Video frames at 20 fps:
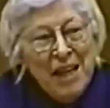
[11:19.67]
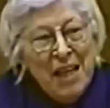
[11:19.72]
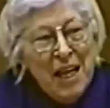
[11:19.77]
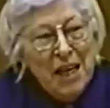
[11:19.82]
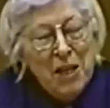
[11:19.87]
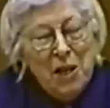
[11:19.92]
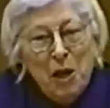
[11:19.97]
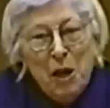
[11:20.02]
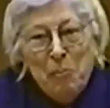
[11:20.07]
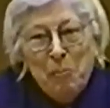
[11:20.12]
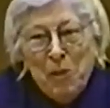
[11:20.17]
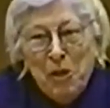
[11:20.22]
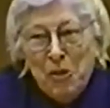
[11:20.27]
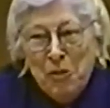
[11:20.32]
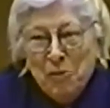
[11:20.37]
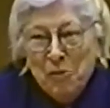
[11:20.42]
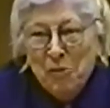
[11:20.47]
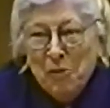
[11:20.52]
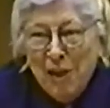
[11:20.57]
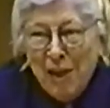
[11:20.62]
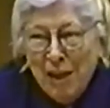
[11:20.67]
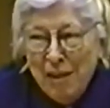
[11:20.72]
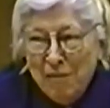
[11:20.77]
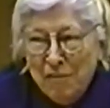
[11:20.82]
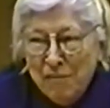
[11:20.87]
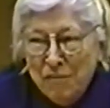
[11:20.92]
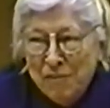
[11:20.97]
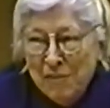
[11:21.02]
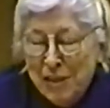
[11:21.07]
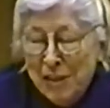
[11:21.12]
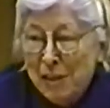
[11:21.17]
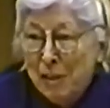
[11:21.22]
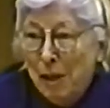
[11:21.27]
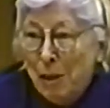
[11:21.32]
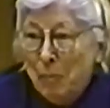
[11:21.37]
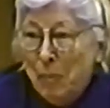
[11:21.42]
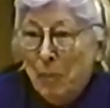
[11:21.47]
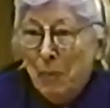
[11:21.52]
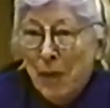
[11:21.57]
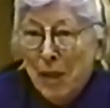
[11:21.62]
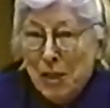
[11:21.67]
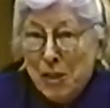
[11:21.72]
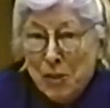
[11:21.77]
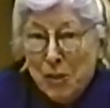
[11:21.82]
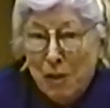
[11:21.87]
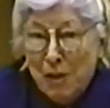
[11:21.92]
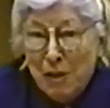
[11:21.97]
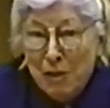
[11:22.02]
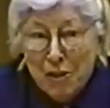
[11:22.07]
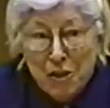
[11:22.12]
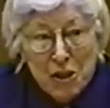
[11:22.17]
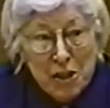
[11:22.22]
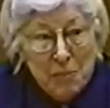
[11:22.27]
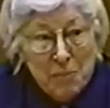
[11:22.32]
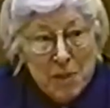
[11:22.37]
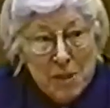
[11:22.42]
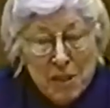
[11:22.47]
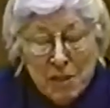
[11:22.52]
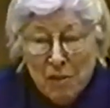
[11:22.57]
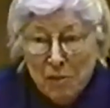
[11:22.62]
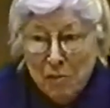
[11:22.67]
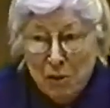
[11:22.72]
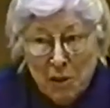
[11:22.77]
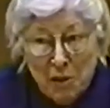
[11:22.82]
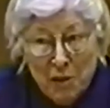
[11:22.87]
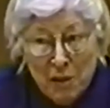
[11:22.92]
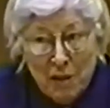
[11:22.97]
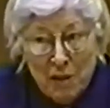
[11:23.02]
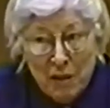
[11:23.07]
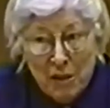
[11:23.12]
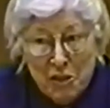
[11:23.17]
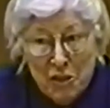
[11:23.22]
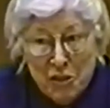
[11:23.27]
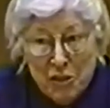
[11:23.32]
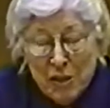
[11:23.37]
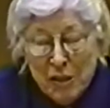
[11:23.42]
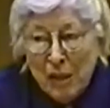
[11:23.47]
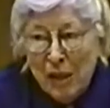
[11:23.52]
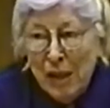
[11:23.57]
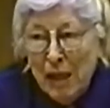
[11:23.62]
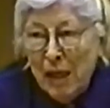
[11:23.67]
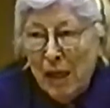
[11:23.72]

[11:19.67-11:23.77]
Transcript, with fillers: That got me through life. It got me my scholarships to go to college.